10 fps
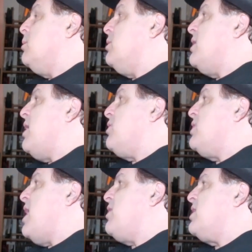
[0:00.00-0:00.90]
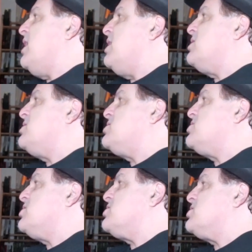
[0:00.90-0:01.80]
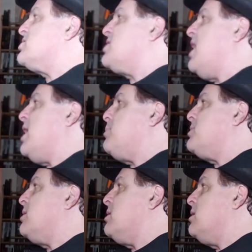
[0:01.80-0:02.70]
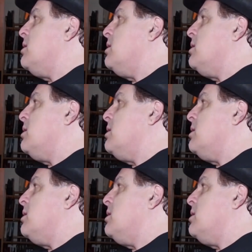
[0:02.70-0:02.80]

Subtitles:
Well, now the kid's just escaped.